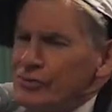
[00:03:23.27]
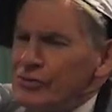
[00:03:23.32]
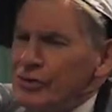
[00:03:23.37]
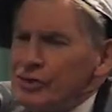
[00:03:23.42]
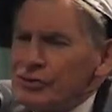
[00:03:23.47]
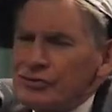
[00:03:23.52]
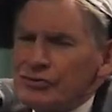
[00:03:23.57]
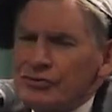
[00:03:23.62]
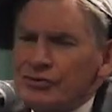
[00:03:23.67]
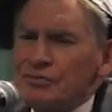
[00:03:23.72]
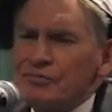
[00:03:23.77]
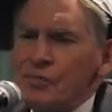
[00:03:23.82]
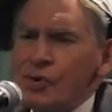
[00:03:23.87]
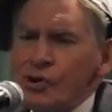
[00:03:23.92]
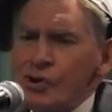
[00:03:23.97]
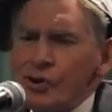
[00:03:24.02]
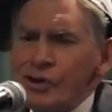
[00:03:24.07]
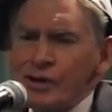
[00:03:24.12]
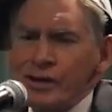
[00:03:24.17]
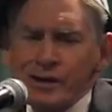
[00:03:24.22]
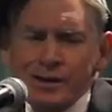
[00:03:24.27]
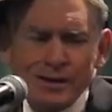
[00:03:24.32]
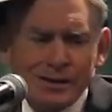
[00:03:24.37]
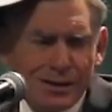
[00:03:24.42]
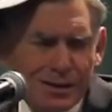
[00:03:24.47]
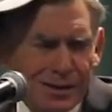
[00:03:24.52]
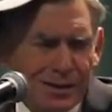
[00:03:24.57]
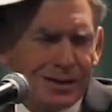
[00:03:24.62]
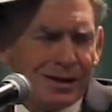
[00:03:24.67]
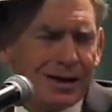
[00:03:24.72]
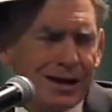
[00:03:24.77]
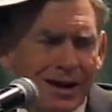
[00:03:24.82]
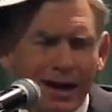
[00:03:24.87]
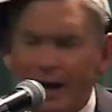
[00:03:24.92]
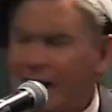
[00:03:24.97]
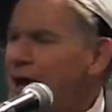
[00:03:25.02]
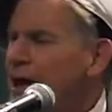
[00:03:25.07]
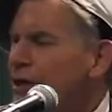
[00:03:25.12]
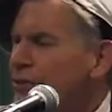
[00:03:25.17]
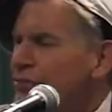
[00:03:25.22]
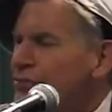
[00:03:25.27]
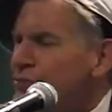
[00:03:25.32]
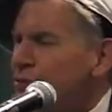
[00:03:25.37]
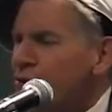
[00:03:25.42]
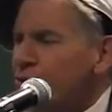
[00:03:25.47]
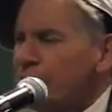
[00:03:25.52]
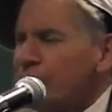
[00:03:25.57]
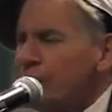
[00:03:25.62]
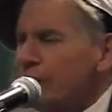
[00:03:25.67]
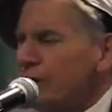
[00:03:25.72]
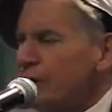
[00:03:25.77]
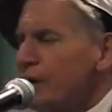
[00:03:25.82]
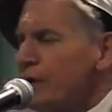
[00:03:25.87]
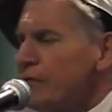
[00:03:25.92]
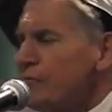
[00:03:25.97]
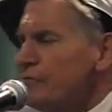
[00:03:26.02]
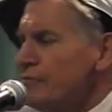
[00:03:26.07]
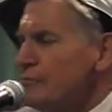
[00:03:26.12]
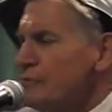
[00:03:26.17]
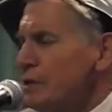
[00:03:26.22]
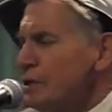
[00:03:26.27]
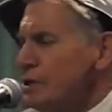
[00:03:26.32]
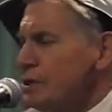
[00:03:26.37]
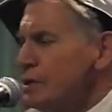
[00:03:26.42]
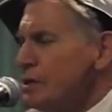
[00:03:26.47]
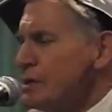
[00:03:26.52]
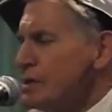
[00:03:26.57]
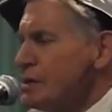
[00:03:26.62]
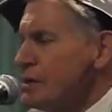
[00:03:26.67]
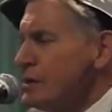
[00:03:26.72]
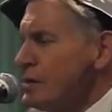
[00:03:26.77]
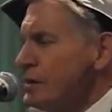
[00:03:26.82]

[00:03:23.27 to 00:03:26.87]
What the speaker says: This morning, I thought I'd have me